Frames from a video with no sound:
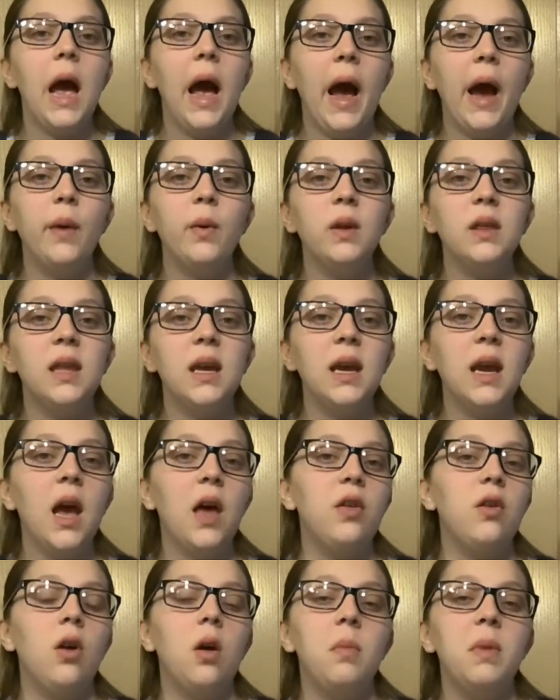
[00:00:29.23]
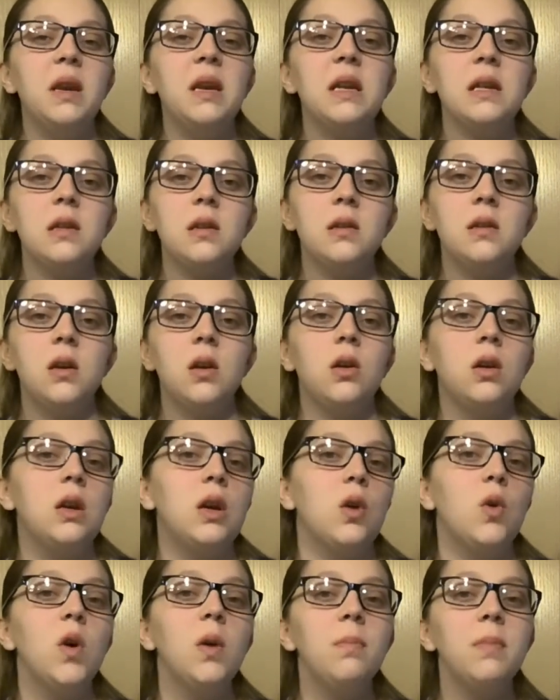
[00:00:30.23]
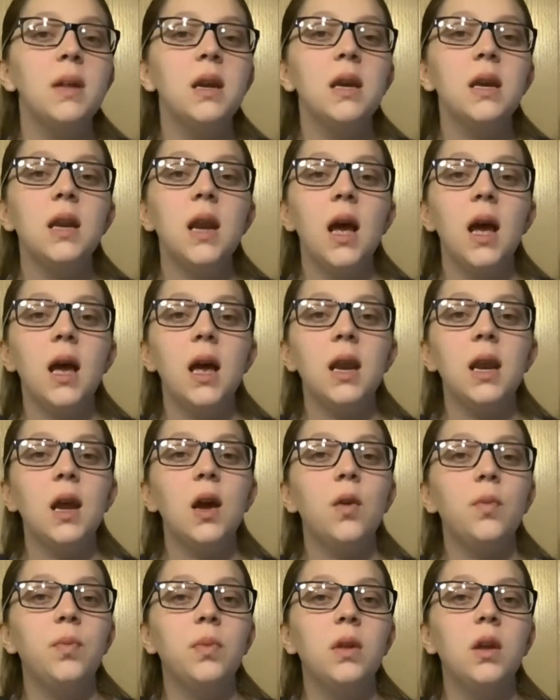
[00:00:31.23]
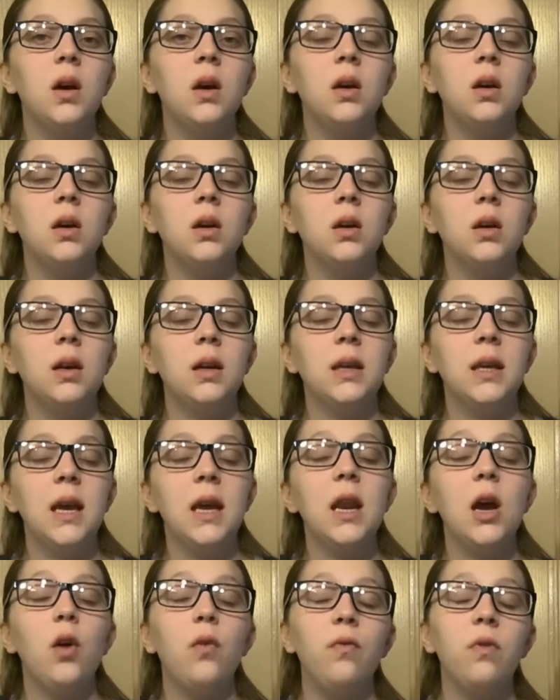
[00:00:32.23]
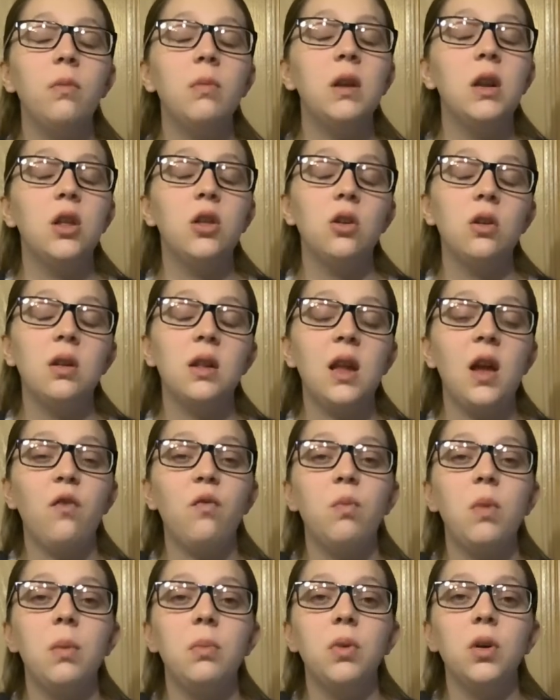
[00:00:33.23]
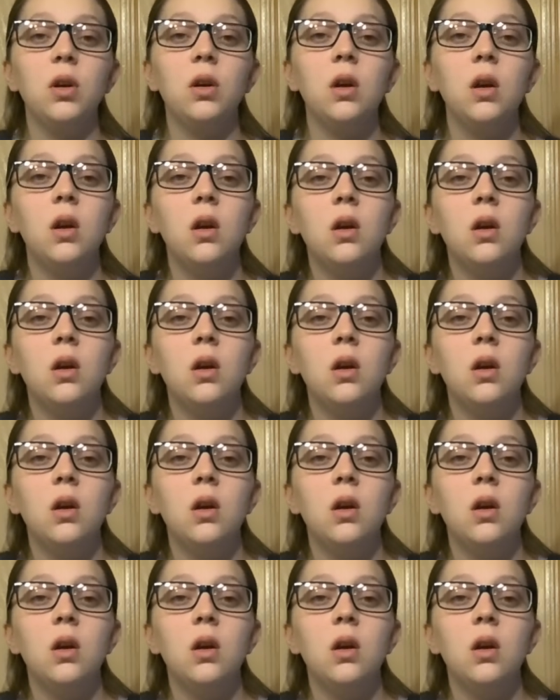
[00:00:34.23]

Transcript: I would then gather all my necessary equipment and get help from another staff member.